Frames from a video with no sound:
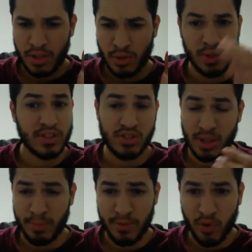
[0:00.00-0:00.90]
you need to
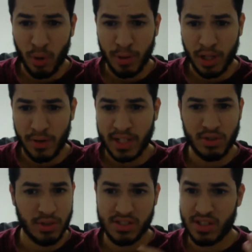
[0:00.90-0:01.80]
summon formula, right?
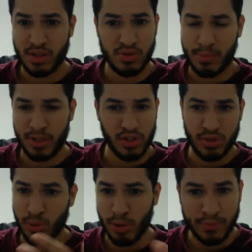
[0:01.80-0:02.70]
So let's say you summon
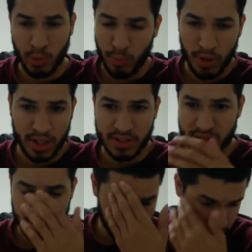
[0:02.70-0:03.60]
your two level
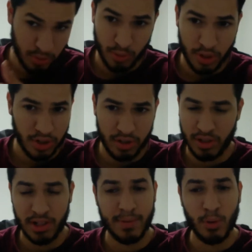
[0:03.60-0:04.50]
1s, your tuner,
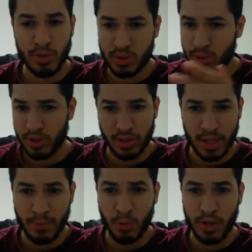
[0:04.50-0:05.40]
your level 1 tuner, your
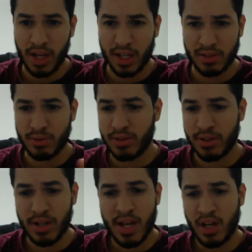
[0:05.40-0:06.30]
level 1
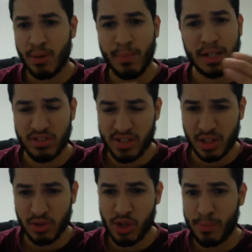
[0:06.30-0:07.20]
non-tuner. You're about to
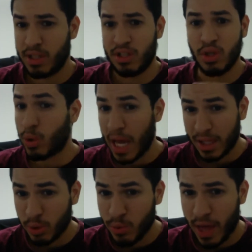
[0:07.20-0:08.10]
synchro summon. You
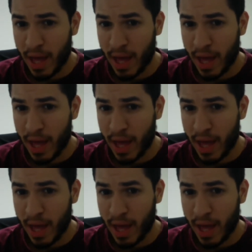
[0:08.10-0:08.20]
can't do